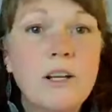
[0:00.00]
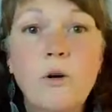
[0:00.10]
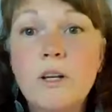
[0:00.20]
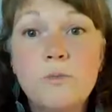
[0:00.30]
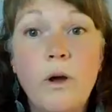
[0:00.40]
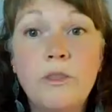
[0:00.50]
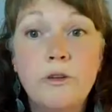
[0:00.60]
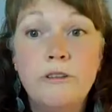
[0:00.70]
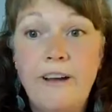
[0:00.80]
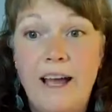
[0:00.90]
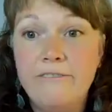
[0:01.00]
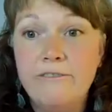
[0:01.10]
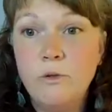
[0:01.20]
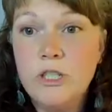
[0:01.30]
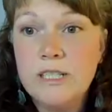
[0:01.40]
categories 1 through
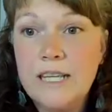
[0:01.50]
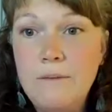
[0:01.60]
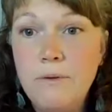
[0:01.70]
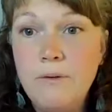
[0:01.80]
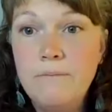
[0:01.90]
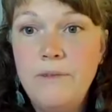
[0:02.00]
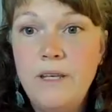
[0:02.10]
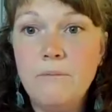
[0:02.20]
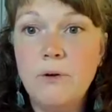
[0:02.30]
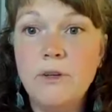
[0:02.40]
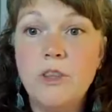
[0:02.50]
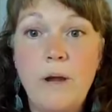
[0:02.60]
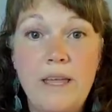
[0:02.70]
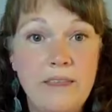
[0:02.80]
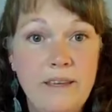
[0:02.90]
5. We'll just keep them
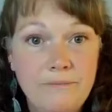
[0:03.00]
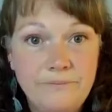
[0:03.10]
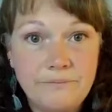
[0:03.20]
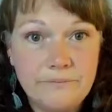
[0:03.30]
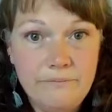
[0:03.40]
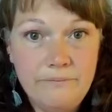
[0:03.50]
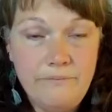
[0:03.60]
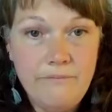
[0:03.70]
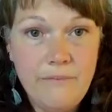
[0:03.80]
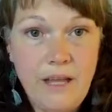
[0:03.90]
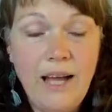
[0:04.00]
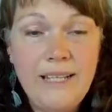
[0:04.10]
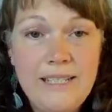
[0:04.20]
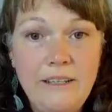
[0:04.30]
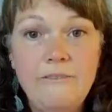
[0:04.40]
numbered the way that
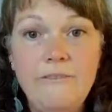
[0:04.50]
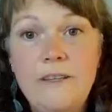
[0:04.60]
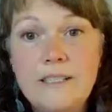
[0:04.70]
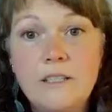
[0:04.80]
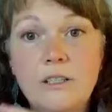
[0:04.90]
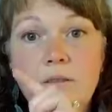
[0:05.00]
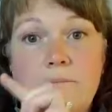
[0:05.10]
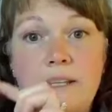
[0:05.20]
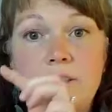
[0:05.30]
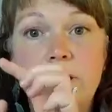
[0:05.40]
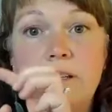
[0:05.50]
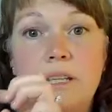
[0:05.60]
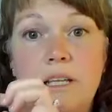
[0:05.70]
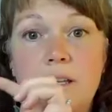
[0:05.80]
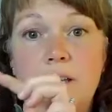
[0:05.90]
I did: physical,
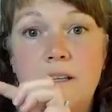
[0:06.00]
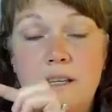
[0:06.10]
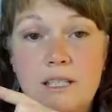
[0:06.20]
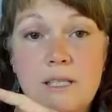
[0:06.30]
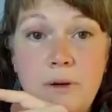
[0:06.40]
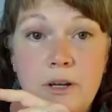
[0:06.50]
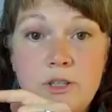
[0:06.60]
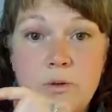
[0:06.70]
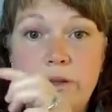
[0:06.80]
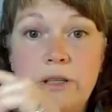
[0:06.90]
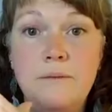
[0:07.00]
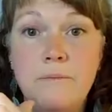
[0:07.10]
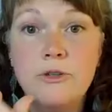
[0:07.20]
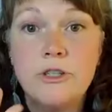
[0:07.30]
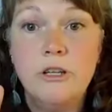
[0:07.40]
mental, spiritual,
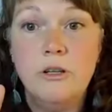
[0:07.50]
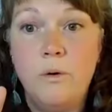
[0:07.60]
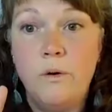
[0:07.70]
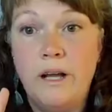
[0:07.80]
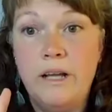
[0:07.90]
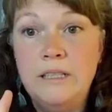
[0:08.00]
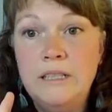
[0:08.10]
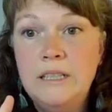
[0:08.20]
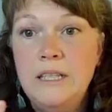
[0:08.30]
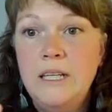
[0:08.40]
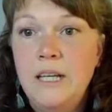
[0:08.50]
emotional, aura.